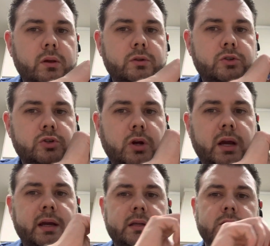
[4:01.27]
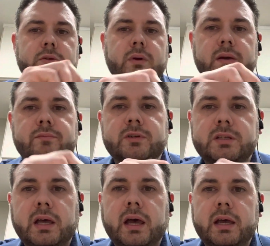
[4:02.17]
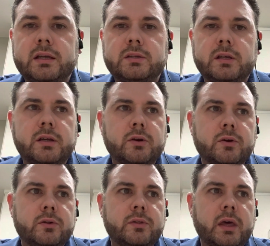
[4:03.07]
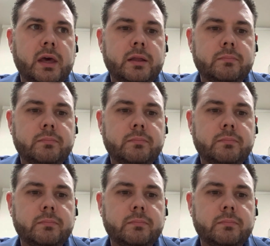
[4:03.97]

trying to emphasize here that